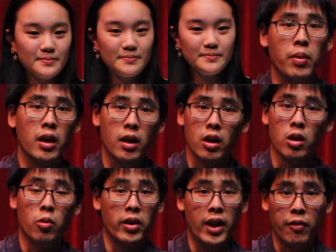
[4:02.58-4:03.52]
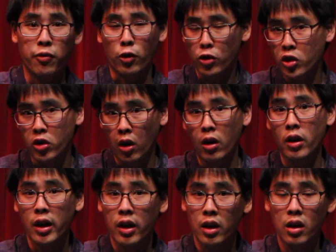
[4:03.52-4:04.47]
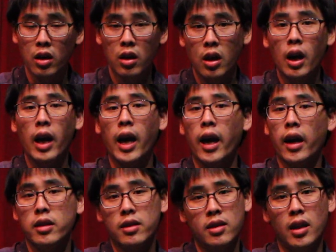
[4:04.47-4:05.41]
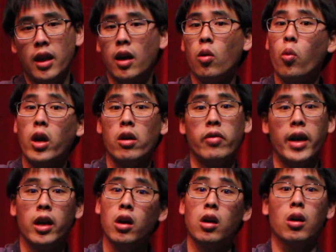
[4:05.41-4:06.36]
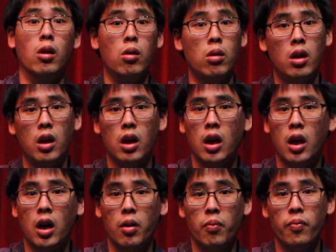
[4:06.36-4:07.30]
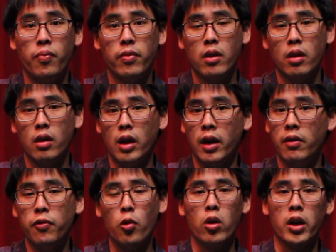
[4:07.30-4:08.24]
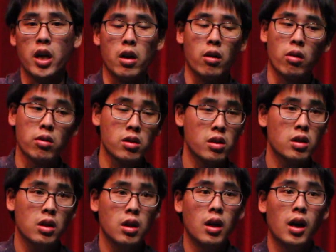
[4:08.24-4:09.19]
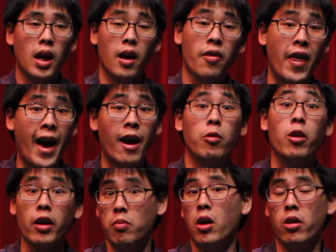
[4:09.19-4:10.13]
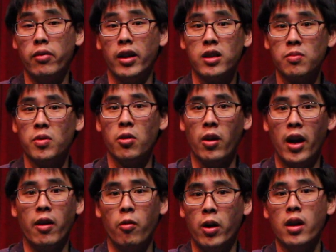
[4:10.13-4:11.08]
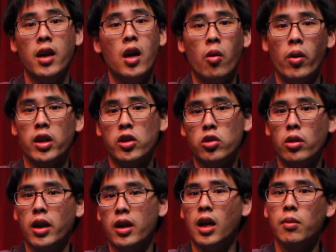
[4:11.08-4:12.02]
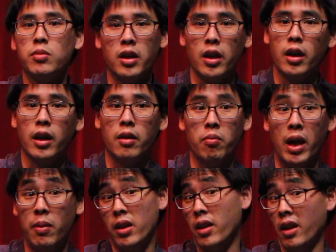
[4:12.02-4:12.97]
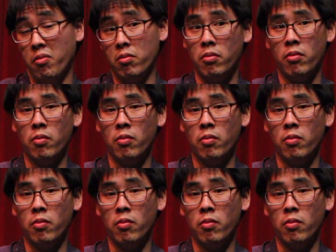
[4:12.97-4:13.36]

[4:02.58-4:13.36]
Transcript: Maybe, when they first started and seeing where they go in 4 years, that really motivates me, right? When a student comes in and maybe they